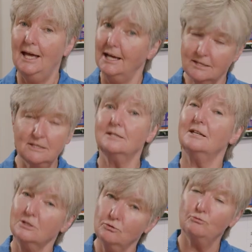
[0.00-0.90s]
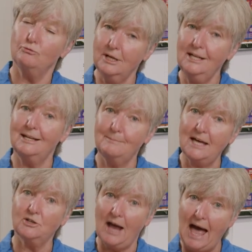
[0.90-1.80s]
It doesn't really
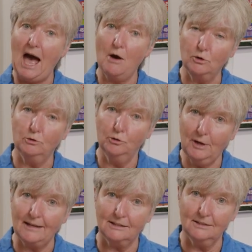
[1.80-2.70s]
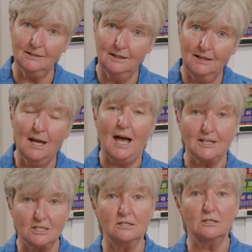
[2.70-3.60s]
matter how you look at it
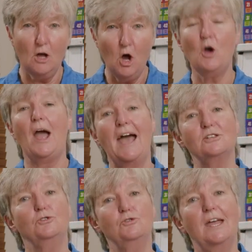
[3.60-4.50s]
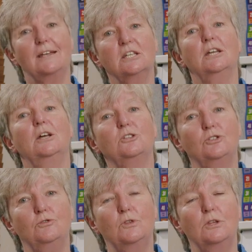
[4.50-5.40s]
as long as you get
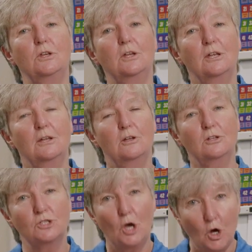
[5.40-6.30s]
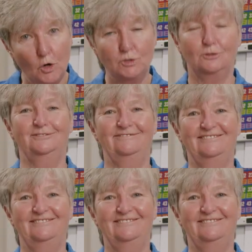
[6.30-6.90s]
to the total.